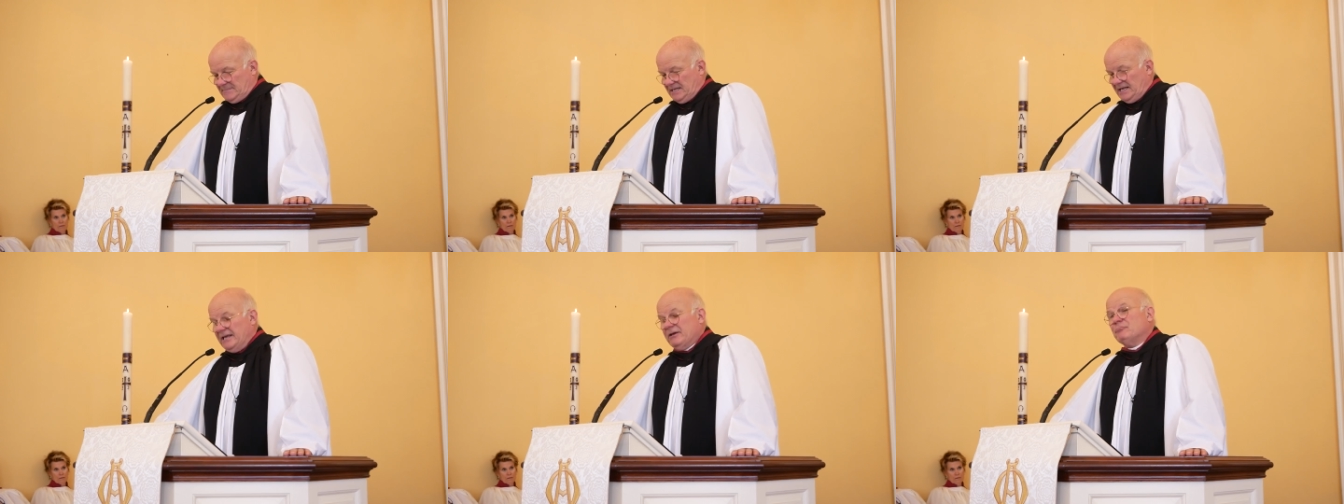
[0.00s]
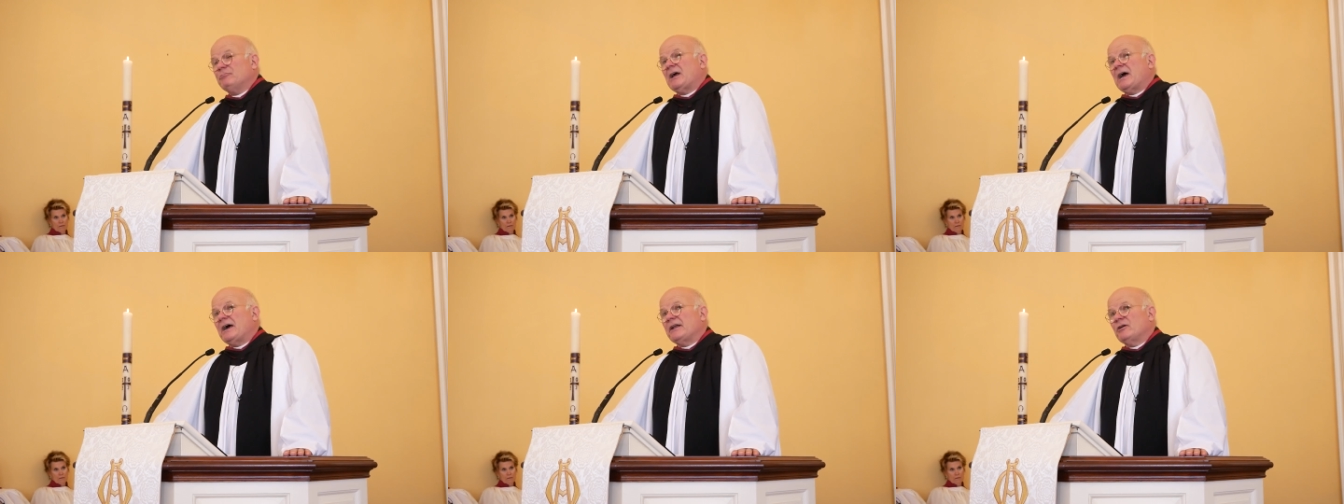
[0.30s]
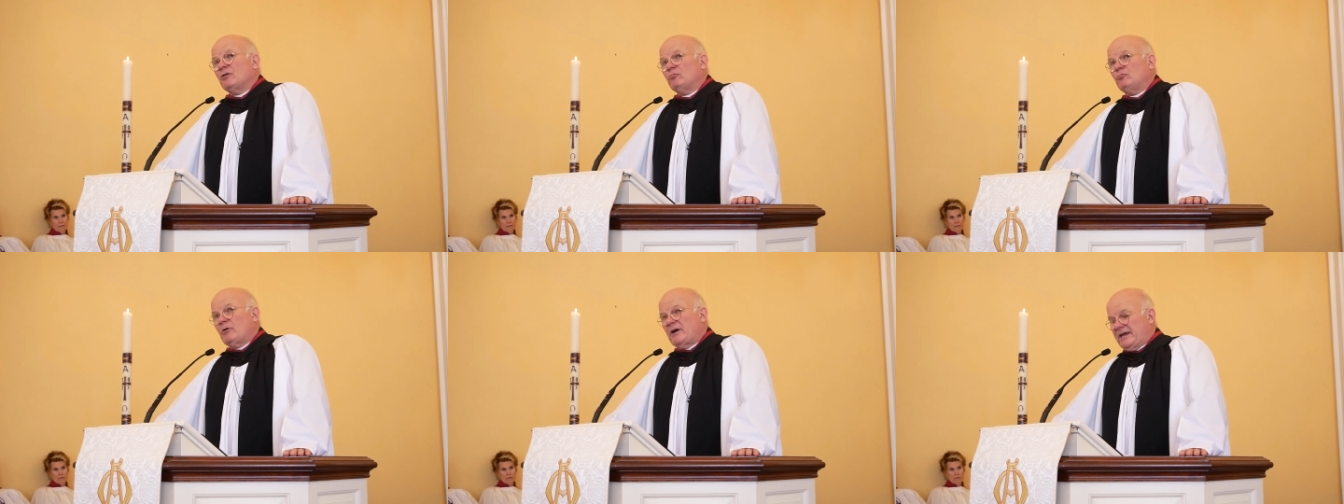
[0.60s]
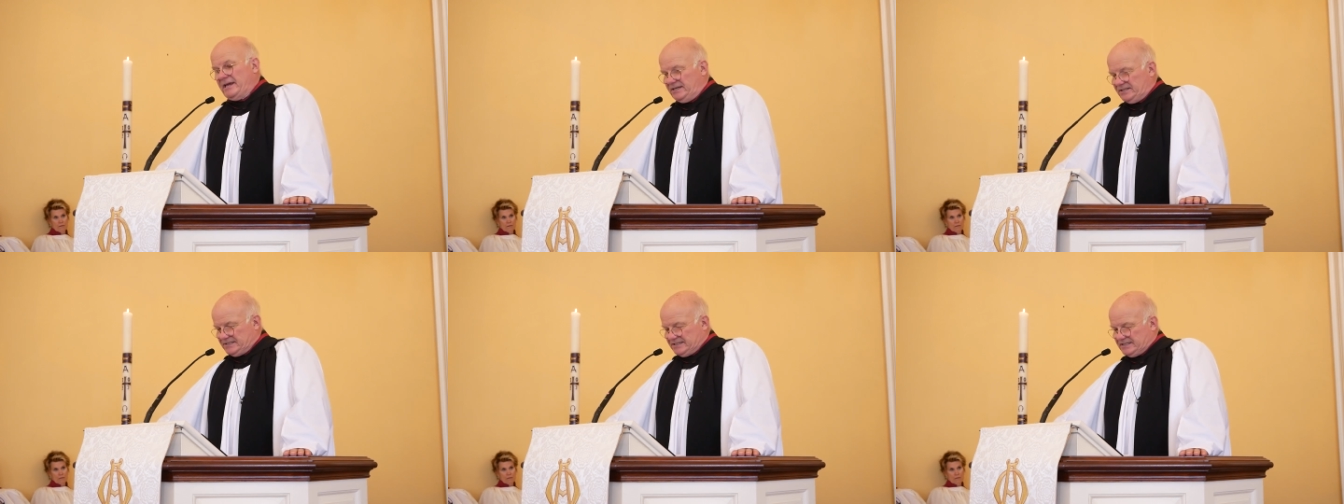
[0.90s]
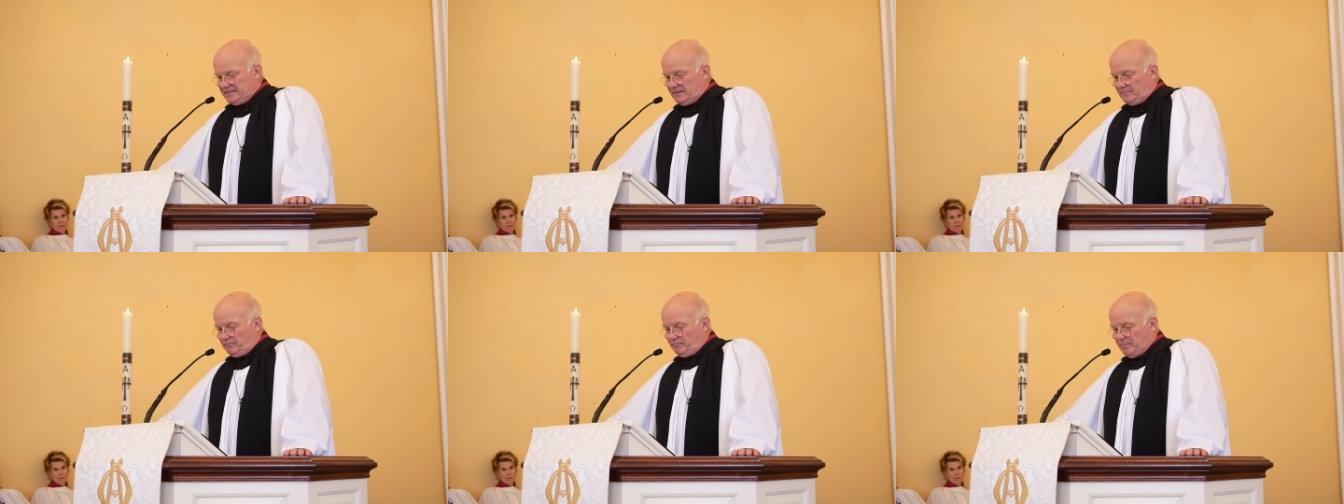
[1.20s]
He ran a race
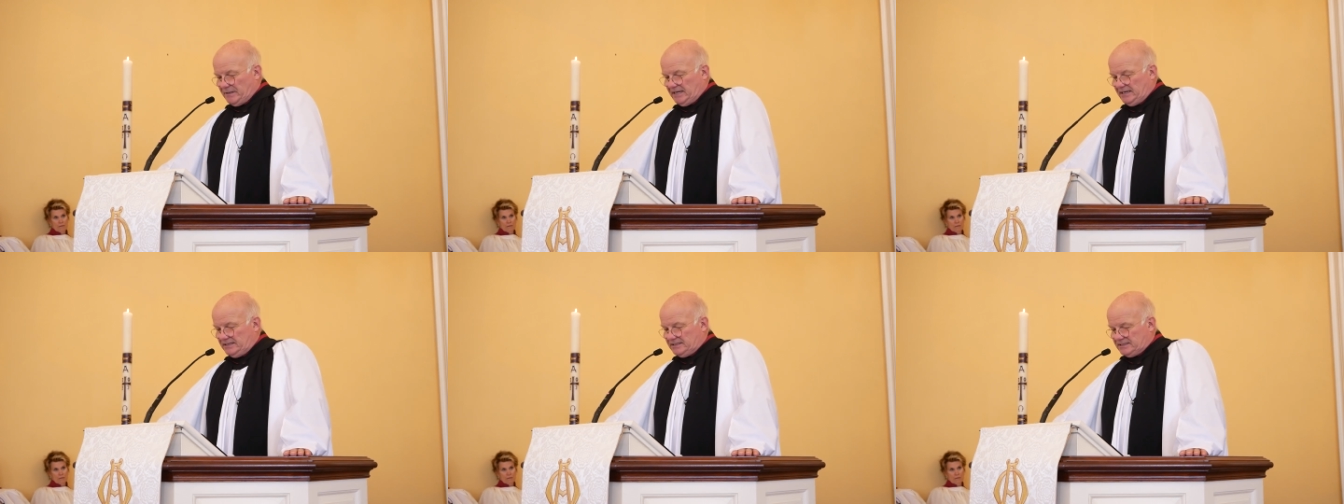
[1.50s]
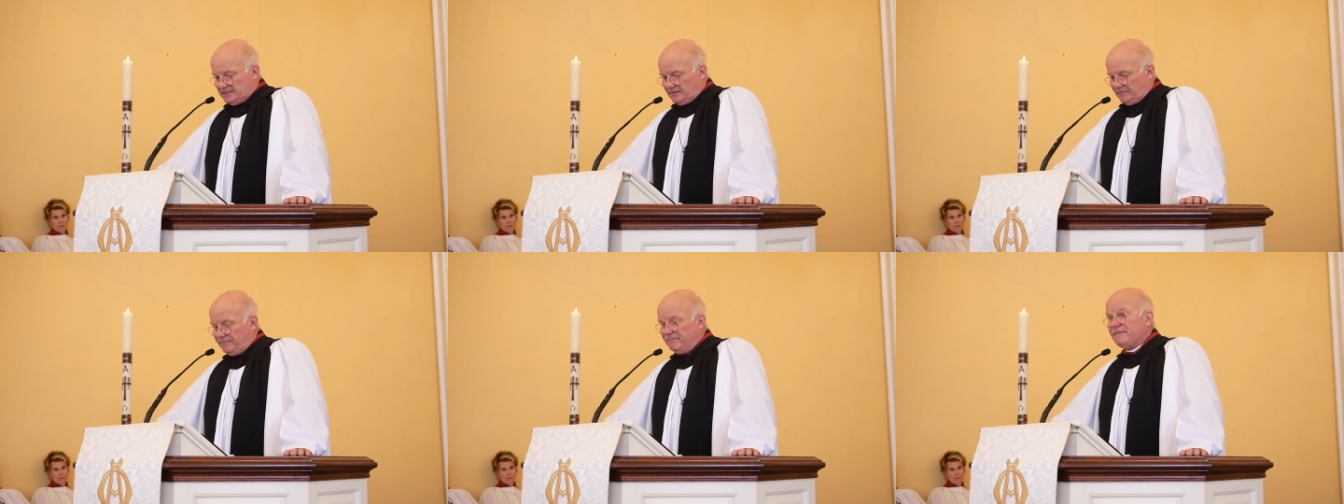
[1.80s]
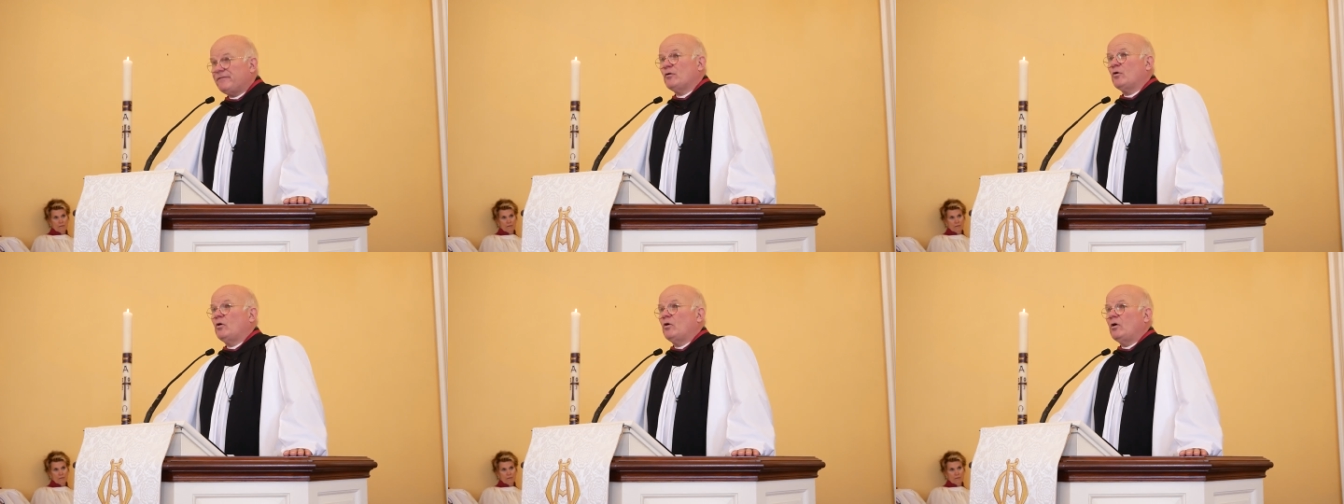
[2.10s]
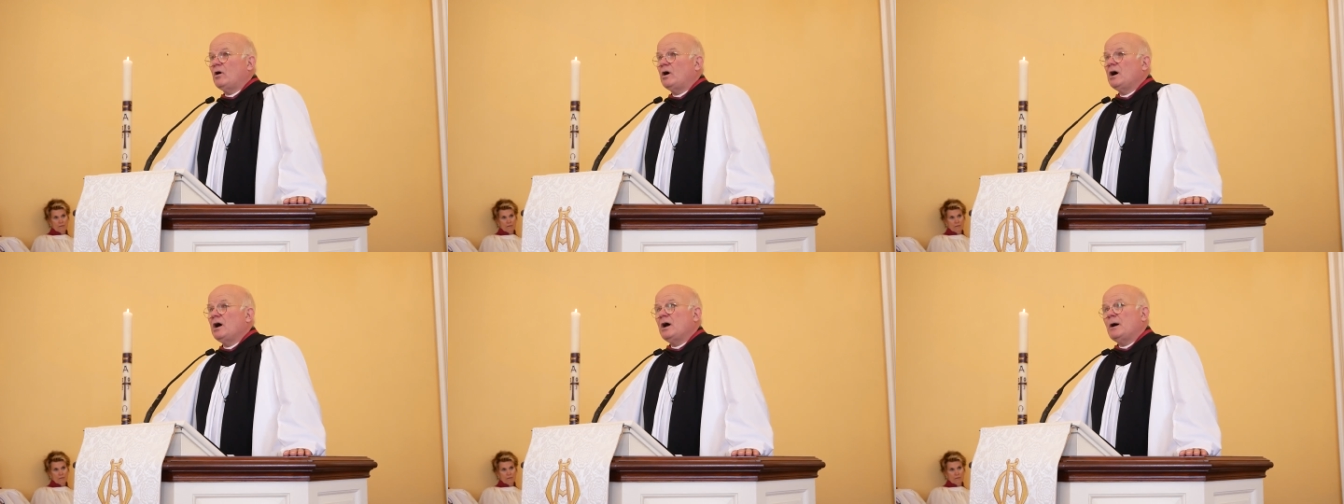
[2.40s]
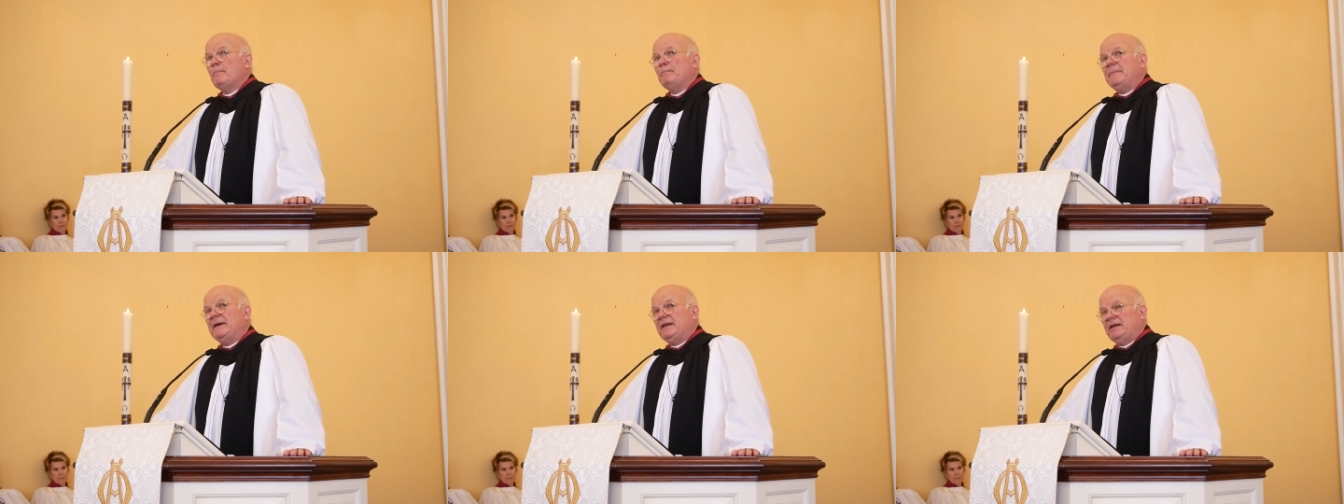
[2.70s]
that beats the four
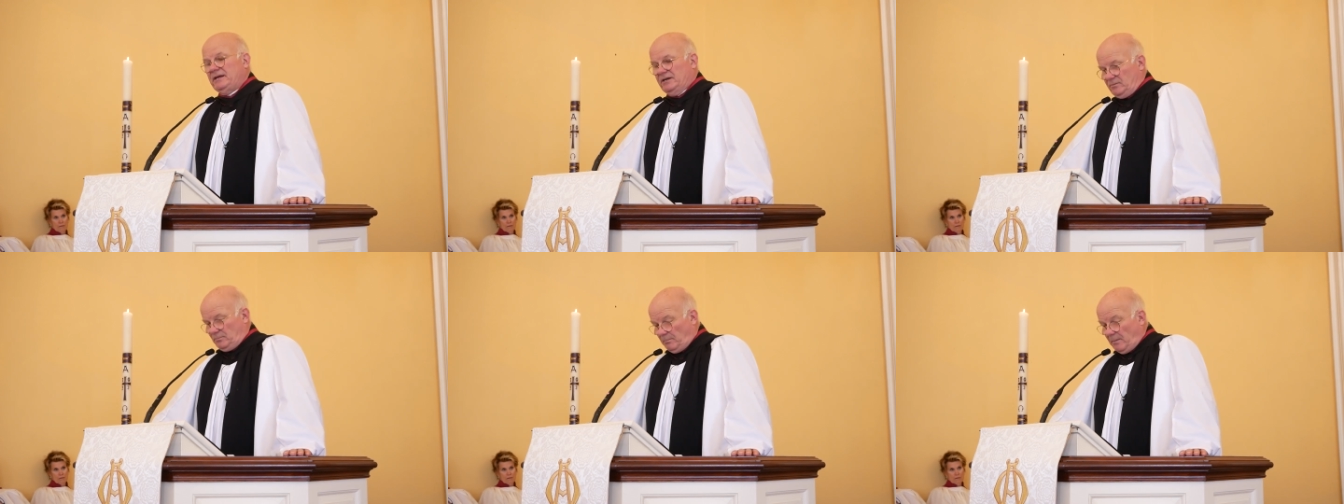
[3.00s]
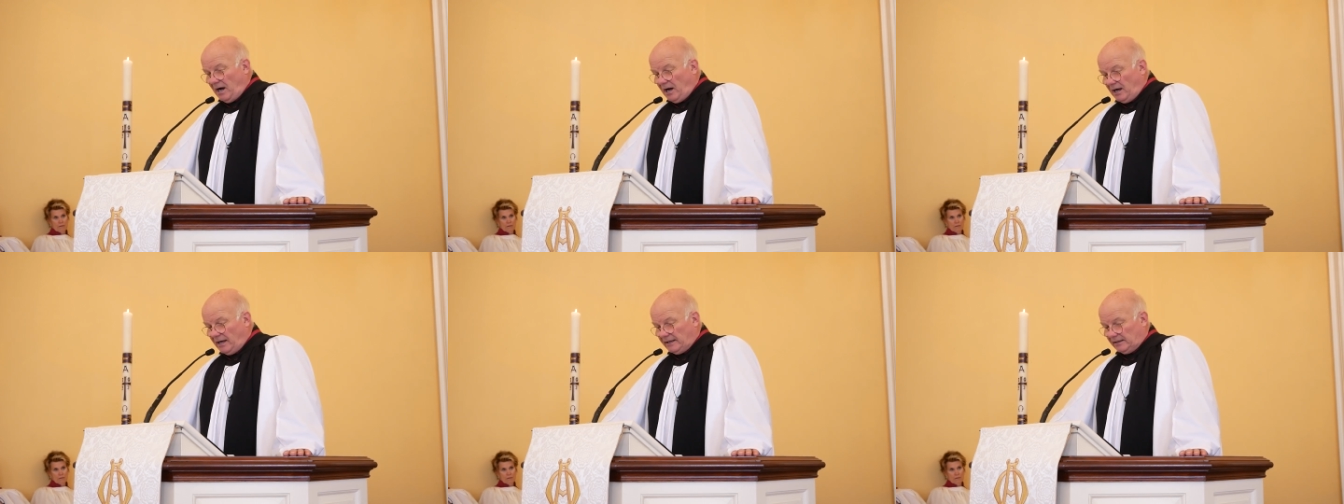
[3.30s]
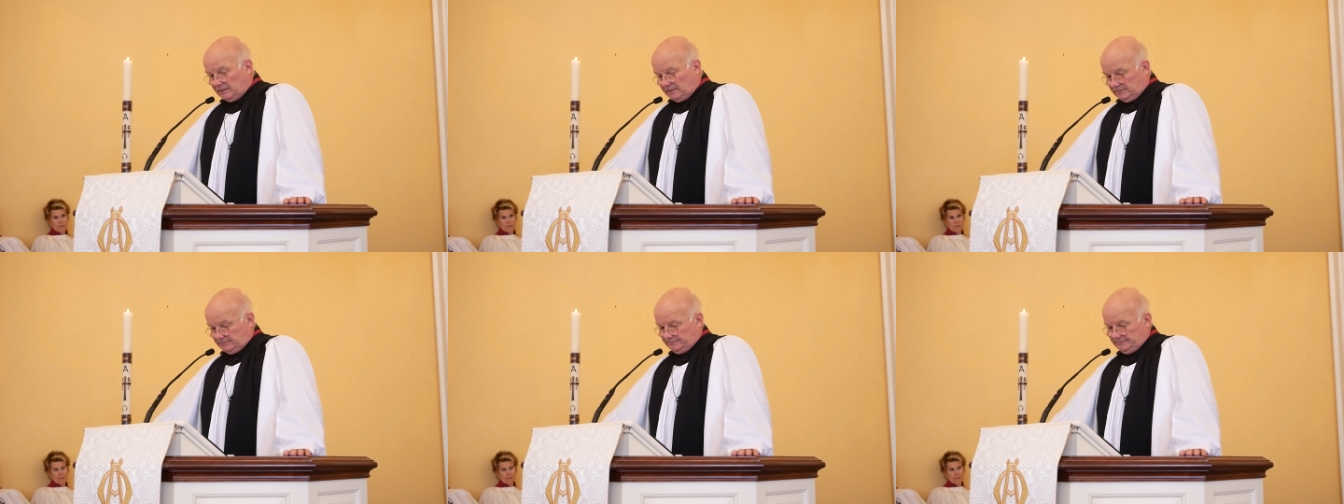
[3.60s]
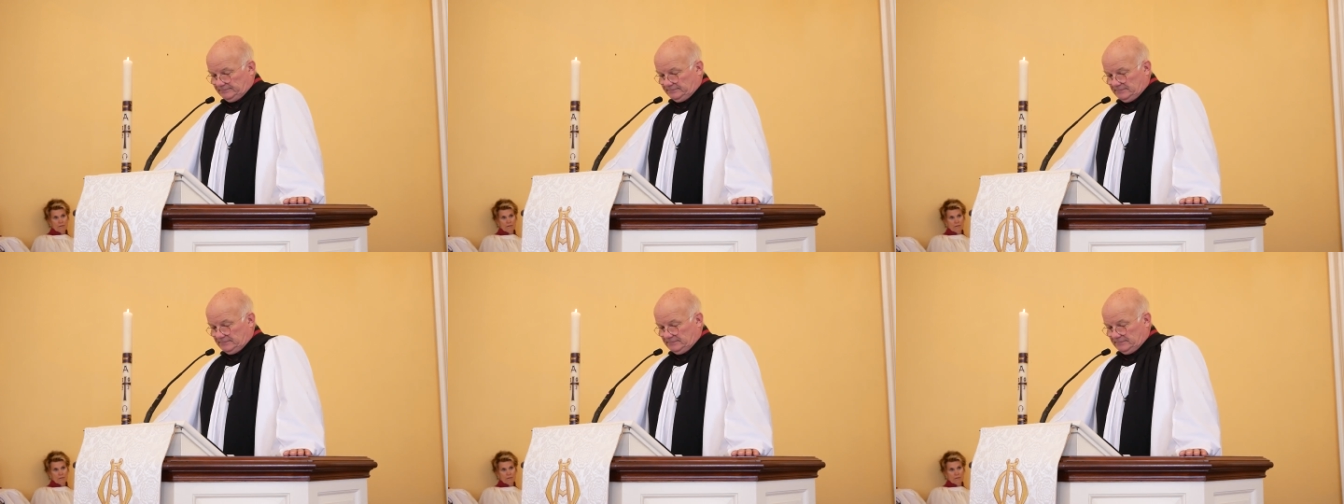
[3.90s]
minute mile.